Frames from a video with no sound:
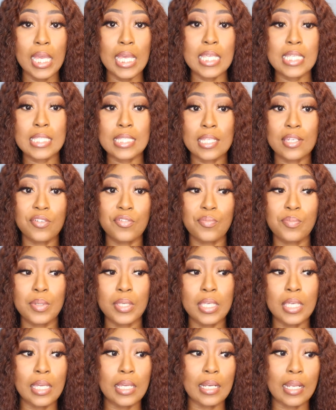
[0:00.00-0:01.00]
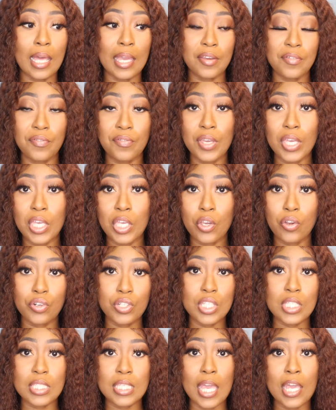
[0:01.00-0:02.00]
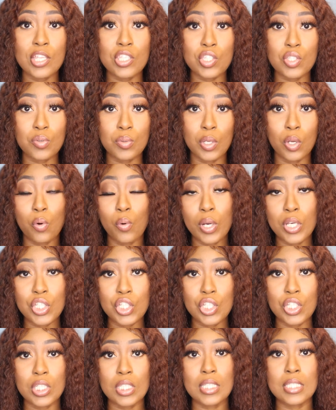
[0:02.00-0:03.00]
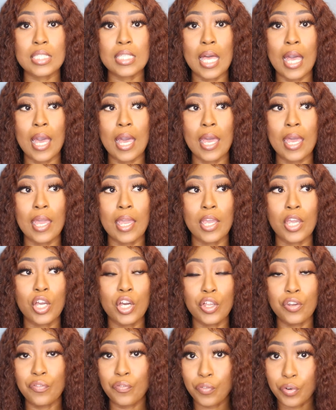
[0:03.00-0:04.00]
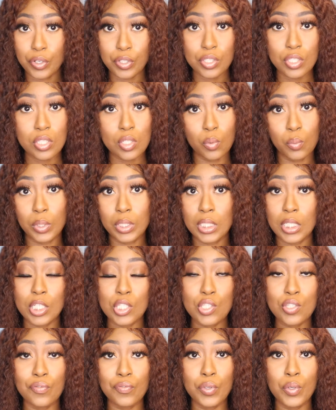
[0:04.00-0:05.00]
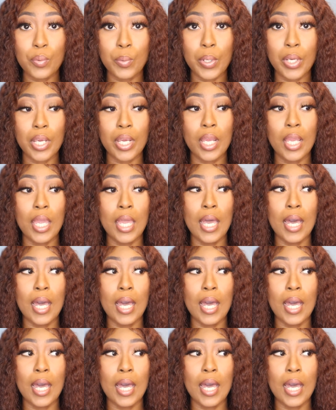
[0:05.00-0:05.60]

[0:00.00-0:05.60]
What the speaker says: Instead of being like vague or just answering questions, I conversed with the interviewer.